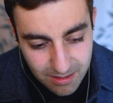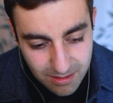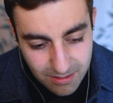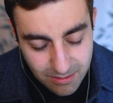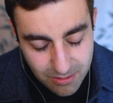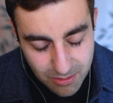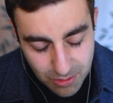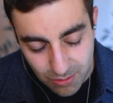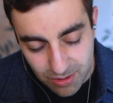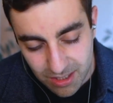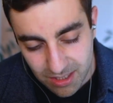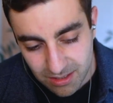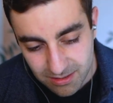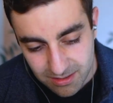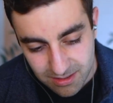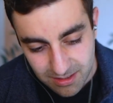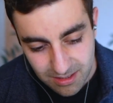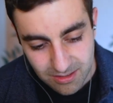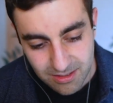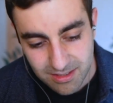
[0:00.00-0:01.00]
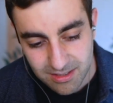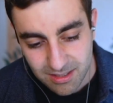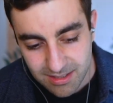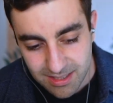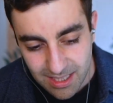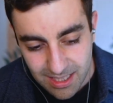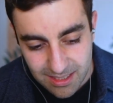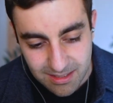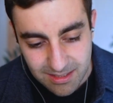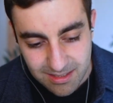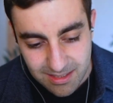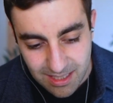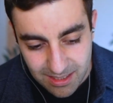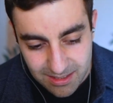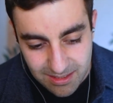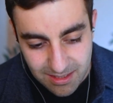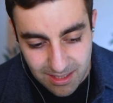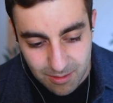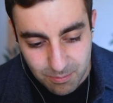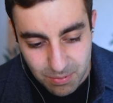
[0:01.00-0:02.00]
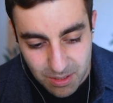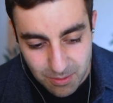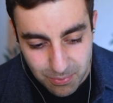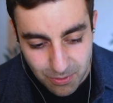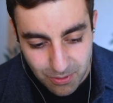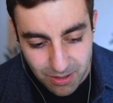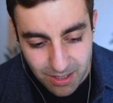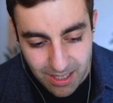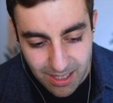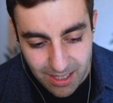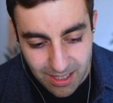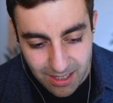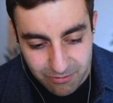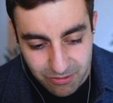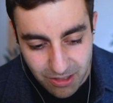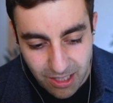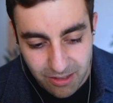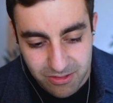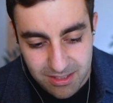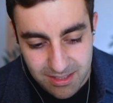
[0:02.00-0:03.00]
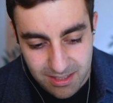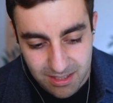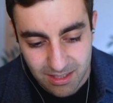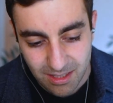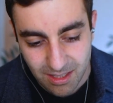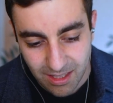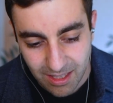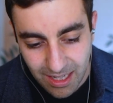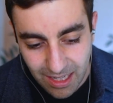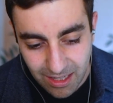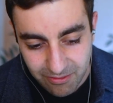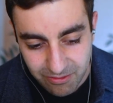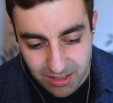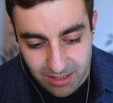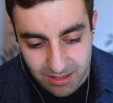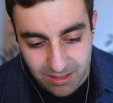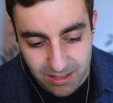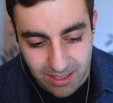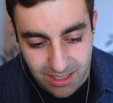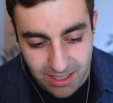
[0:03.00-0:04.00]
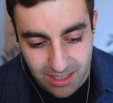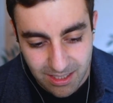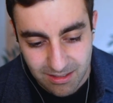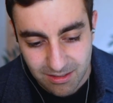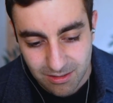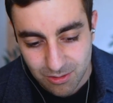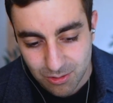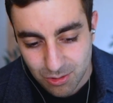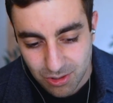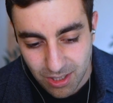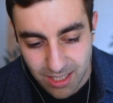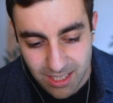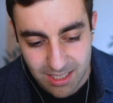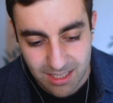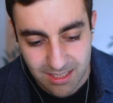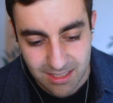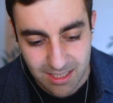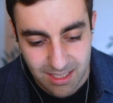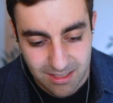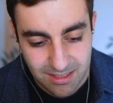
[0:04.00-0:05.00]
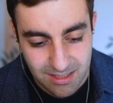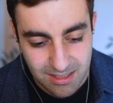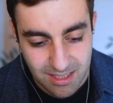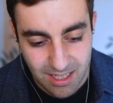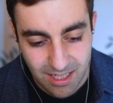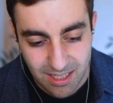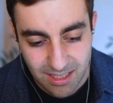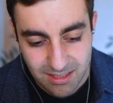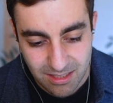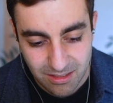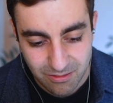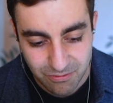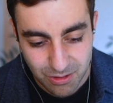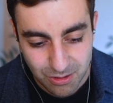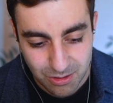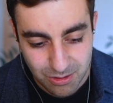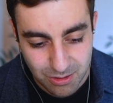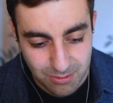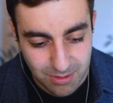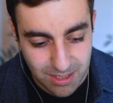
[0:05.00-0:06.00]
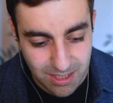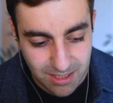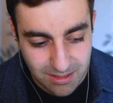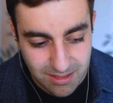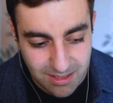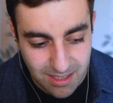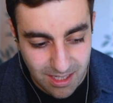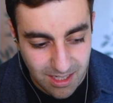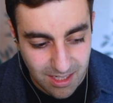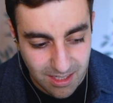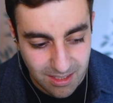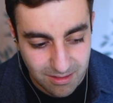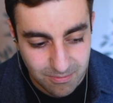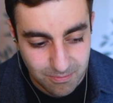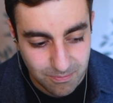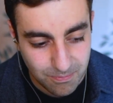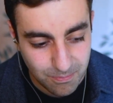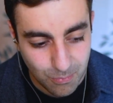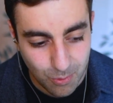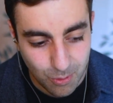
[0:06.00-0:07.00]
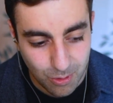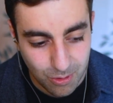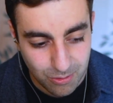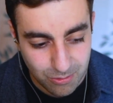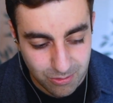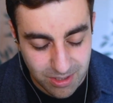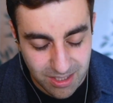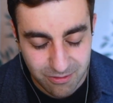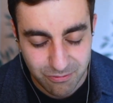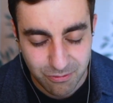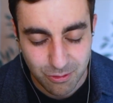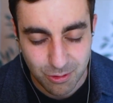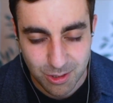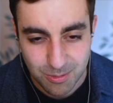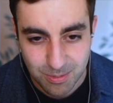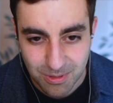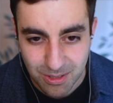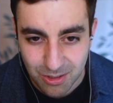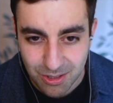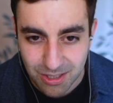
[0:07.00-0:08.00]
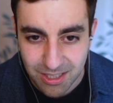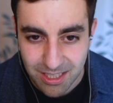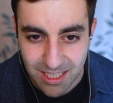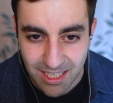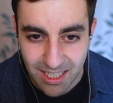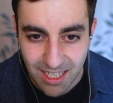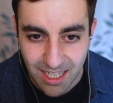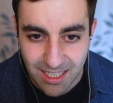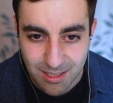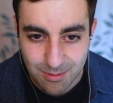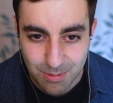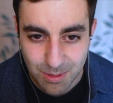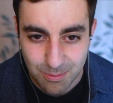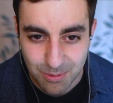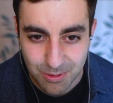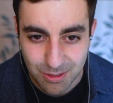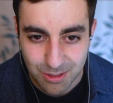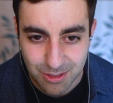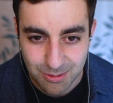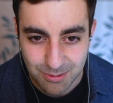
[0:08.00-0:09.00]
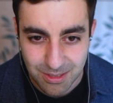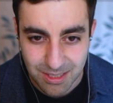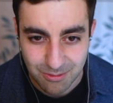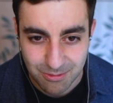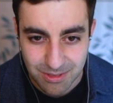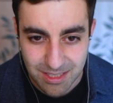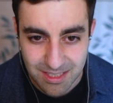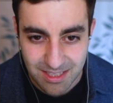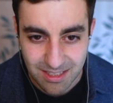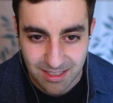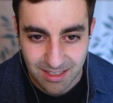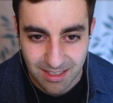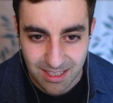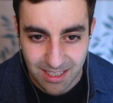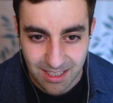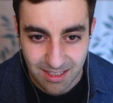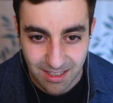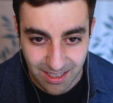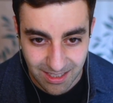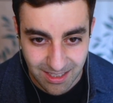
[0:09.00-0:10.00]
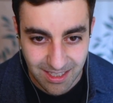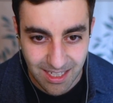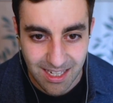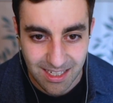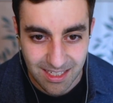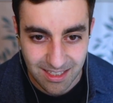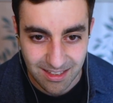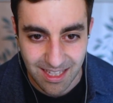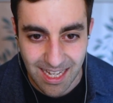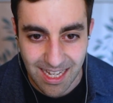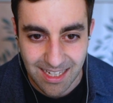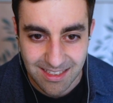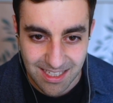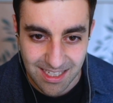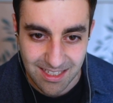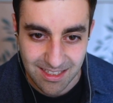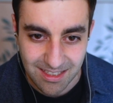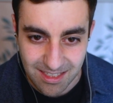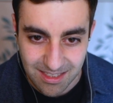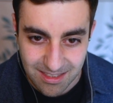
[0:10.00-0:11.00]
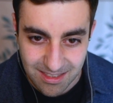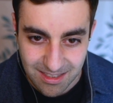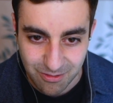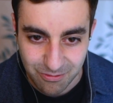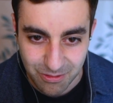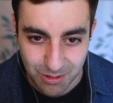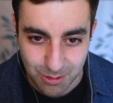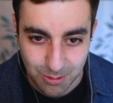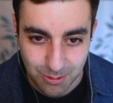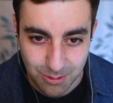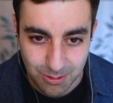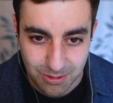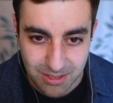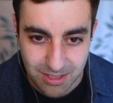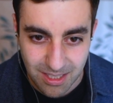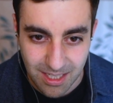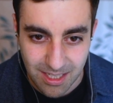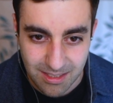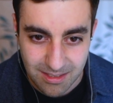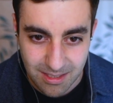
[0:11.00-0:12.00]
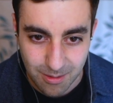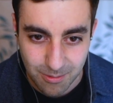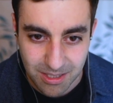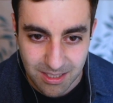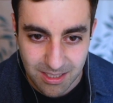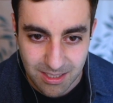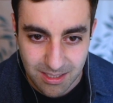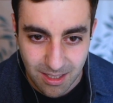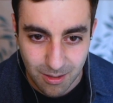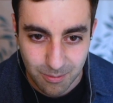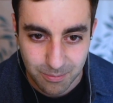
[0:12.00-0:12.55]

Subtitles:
so there's the data sets that people have. Obviously, like having a clean training data set, if you're doing, say, more reinforcement learning as people are doing recently, like getting that data is difficult. And some of these